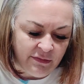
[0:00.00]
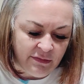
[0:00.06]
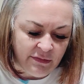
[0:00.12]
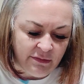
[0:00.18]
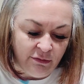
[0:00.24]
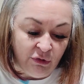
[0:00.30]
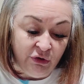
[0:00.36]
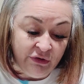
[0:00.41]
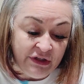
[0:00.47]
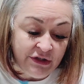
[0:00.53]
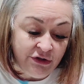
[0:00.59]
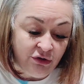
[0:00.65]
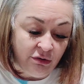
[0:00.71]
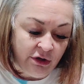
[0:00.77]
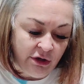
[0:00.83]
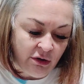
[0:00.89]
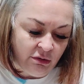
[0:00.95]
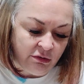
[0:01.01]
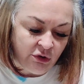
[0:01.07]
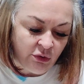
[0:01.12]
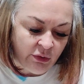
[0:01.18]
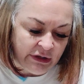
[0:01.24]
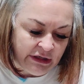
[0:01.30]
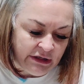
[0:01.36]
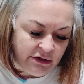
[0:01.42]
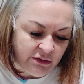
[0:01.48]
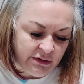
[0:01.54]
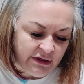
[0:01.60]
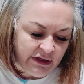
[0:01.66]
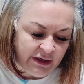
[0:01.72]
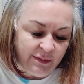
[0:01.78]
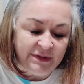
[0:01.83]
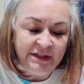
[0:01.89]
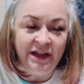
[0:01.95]
movie studio 22
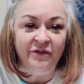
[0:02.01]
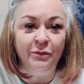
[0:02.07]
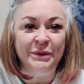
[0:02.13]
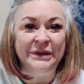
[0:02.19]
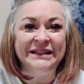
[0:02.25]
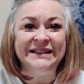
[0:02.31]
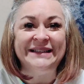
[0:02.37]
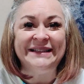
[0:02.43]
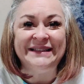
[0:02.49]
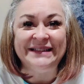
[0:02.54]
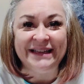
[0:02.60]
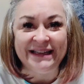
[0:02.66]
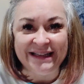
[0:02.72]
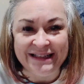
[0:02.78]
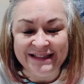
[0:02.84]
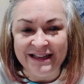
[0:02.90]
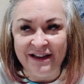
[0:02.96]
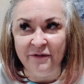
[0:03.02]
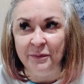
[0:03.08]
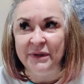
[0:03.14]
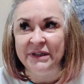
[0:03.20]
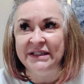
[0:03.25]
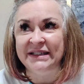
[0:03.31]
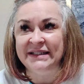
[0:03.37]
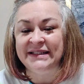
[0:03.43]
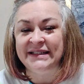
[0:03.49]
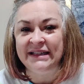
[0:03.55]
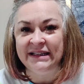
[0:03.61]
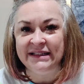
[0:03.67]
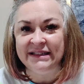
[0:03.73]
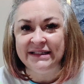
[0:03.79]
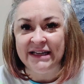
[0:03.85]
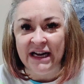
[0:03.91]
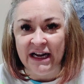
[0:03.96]
times. I've been 6
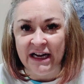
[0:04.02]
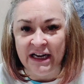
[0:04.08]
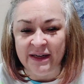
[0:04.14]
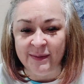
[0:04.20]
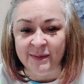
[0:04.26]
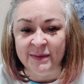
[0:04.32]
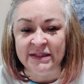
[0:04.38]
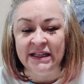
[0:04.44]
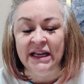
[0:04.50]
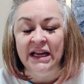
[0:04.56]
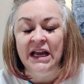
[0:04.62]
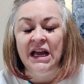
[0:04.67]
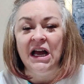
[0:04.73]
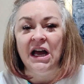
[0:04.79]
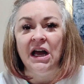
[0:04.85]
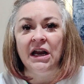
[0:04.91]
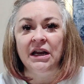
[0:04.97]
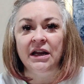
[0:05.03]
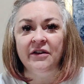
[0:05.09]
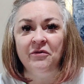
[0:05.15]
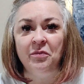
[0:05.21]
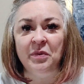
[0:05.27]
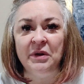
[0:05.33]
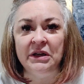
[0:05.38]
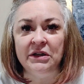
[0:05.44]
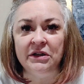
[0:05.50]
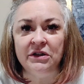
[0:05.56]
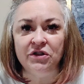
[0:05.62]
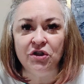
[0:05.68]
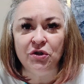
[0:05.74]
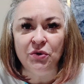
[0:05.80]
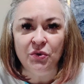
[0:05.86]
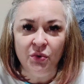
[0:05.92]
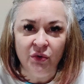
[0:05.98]
times. I have been
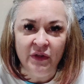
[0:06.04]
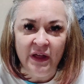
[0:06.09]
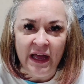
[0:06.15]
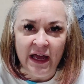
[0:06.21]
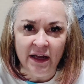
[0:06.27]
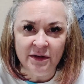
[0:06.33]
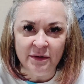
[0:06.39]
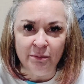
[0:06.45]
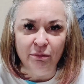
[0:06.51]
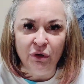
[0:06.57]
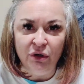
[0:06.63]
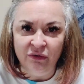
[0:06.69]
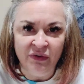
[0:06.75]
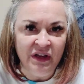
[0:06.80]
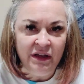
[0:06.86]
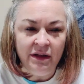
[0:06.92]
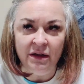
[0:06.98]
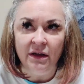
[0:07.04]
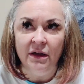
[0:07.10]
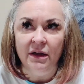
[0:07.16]
to that movie